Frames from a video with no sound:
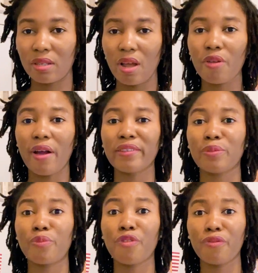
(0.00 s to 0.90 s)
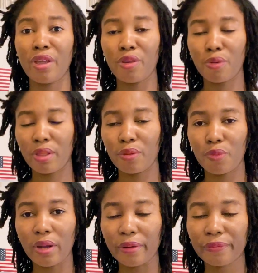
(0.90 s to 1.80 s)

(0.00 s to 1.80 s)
Now you have to prove that you are the one.